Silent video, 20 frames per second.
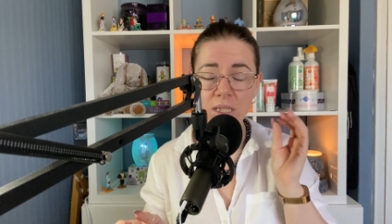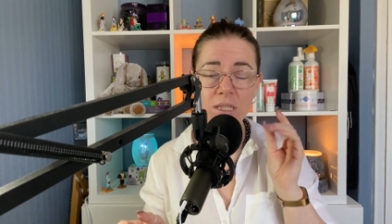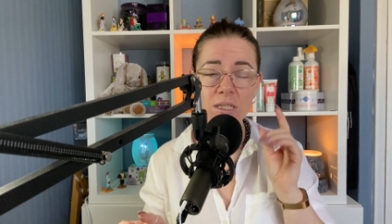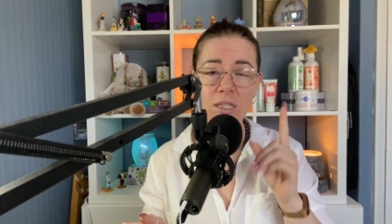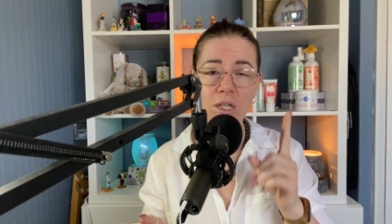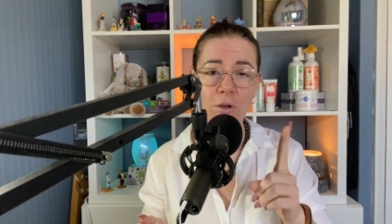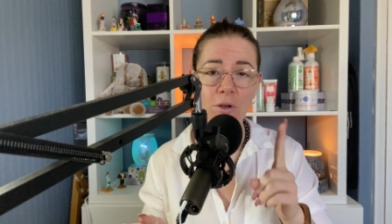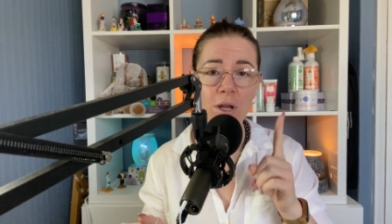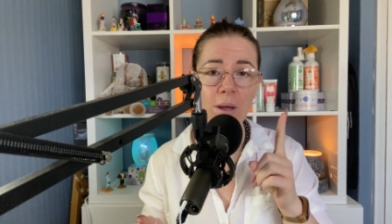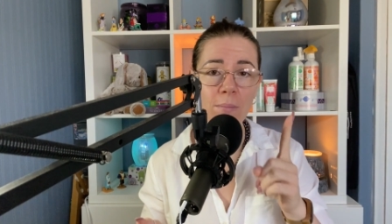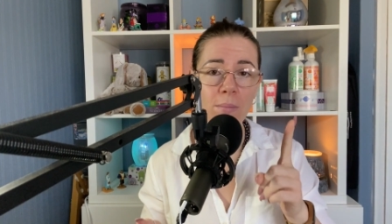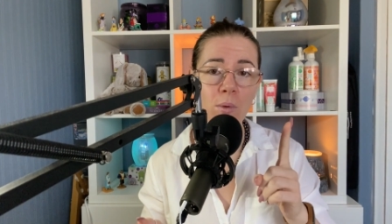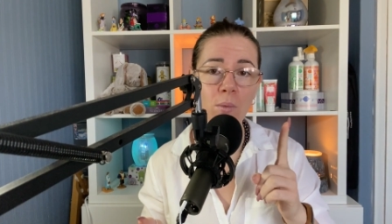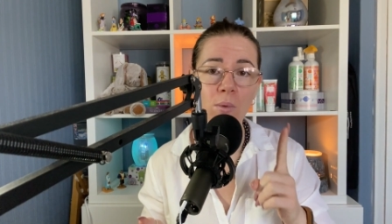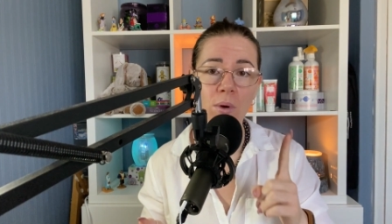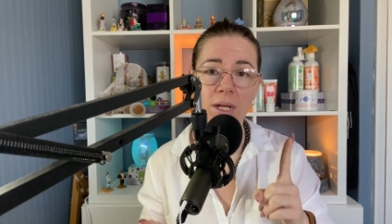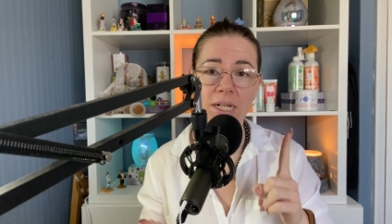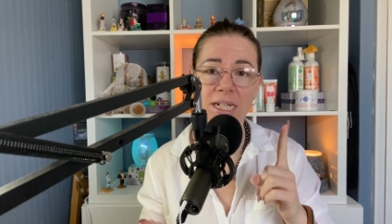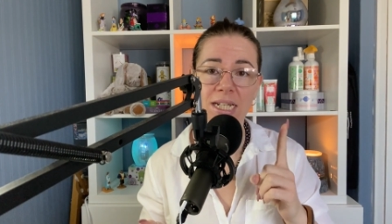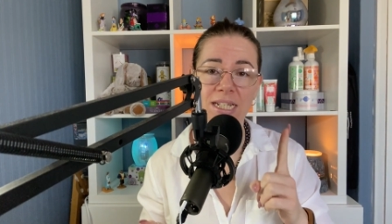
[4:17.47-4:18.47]
So number
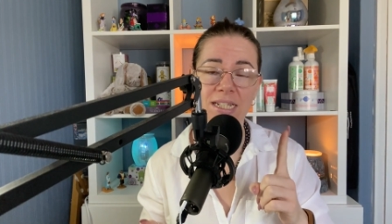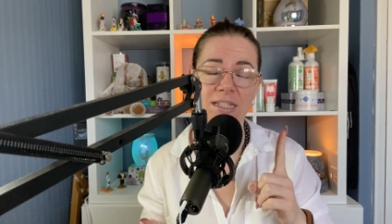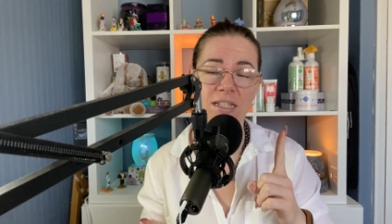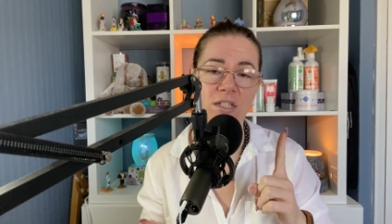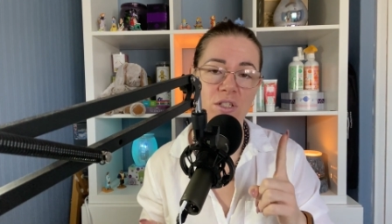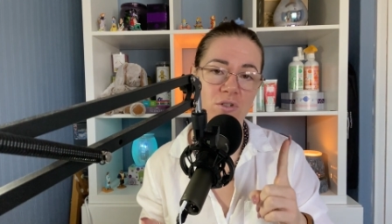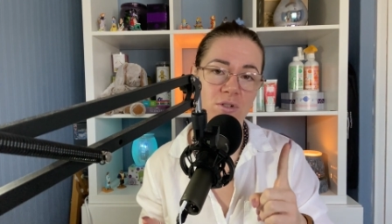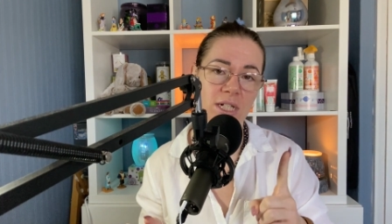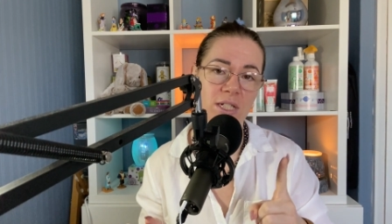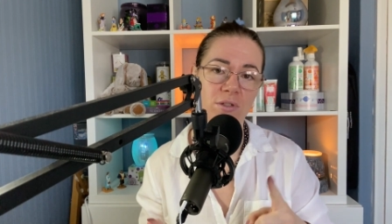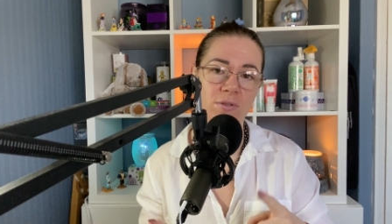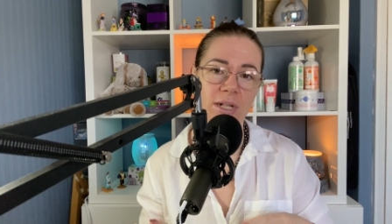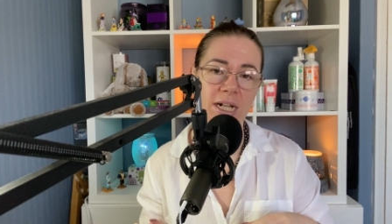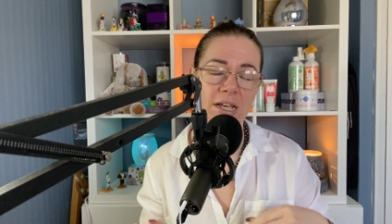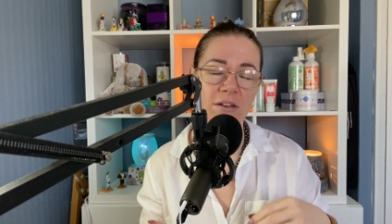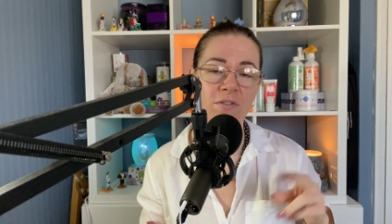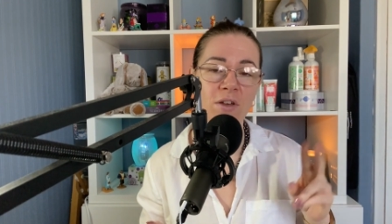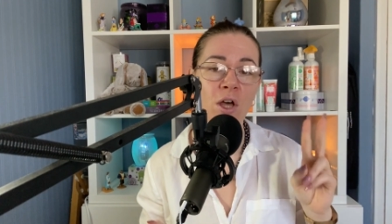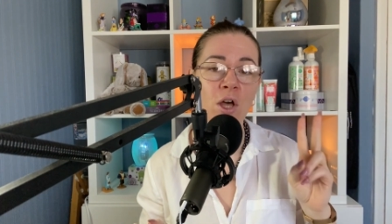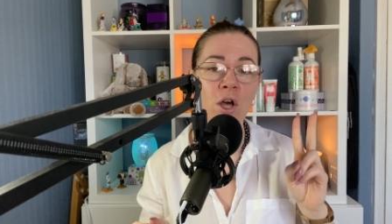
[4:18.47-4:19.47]
one is the stress
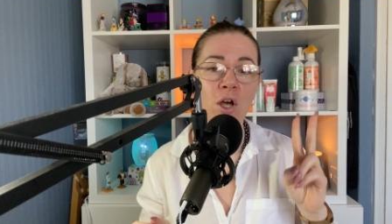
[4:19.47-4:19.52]
relief.